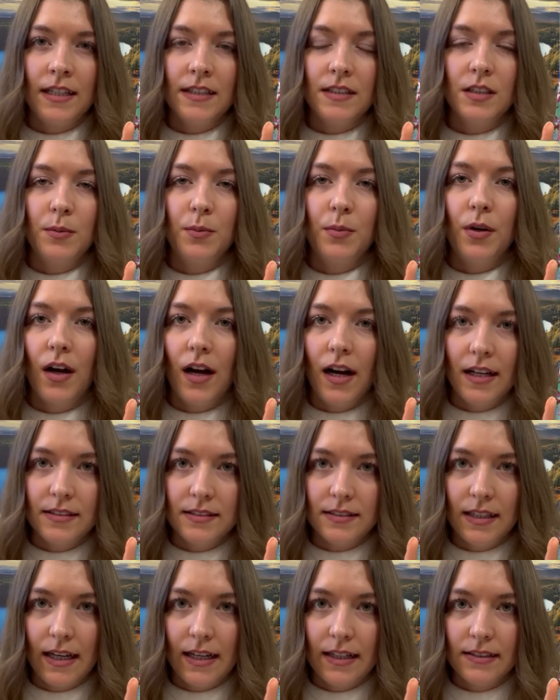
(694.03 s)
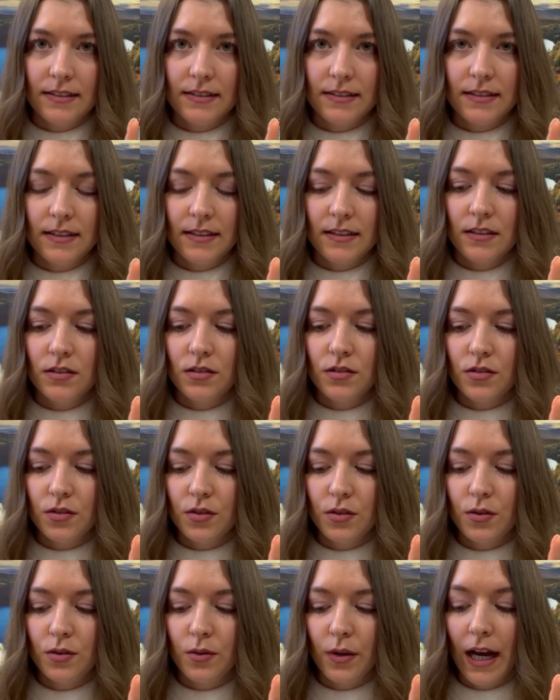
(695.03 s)
It's a process
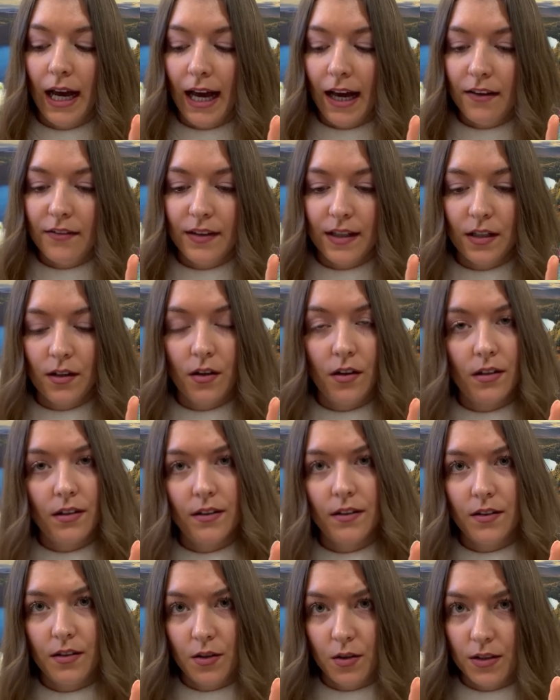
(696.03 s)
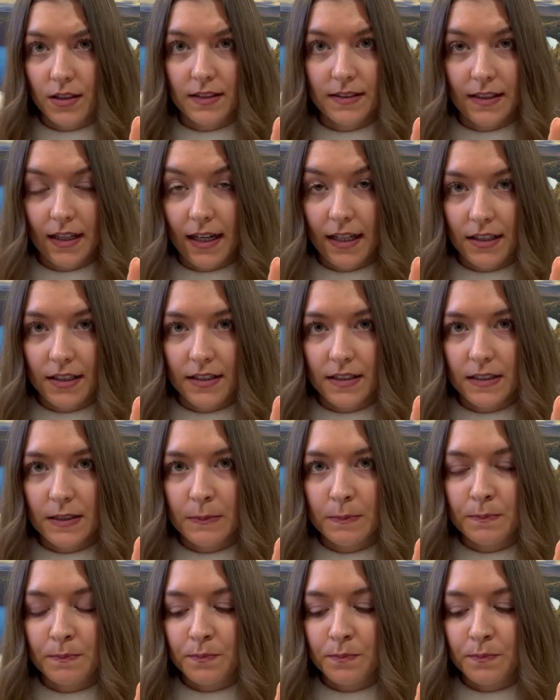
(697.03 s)
to having all that your desires.